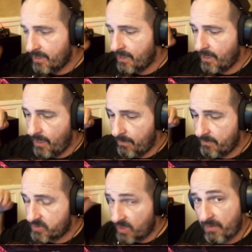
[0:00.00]
so
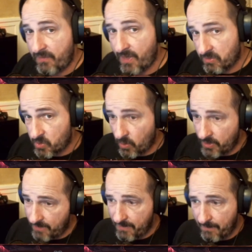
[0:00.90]
that way if you guys want to join that
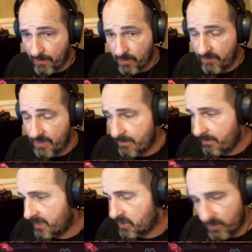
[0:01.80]
and be a part of it, and
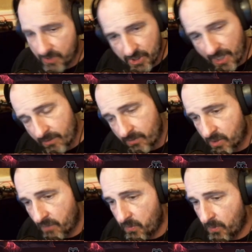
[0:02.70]
my Twitch channel, so
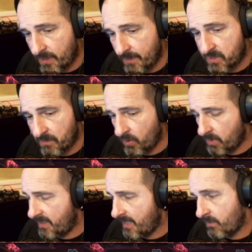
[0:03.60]
if you want to come support
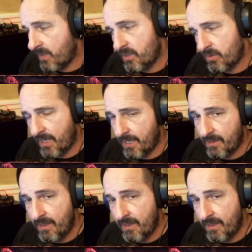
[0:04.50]
me that way, you can.